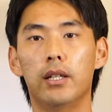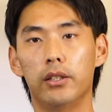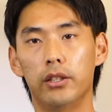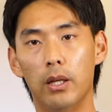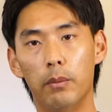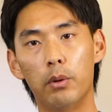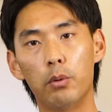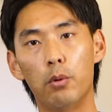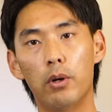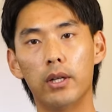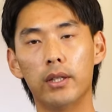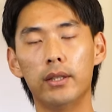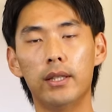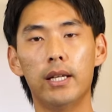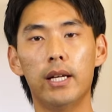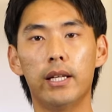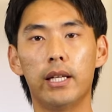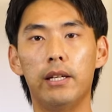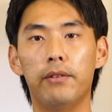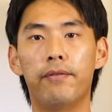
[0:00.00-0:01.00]
Number one,
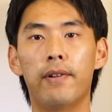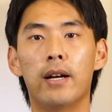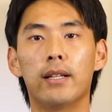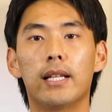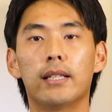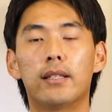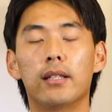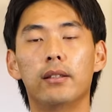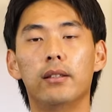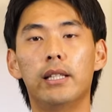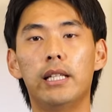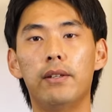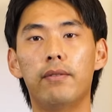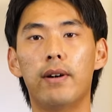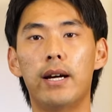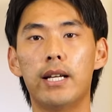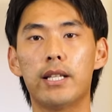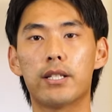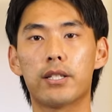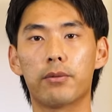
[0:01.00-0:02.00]
he found that the
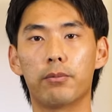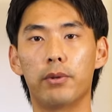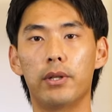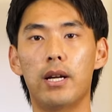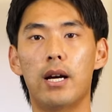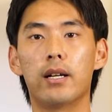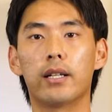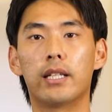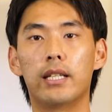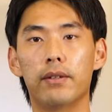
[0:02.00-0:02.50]
Levites were not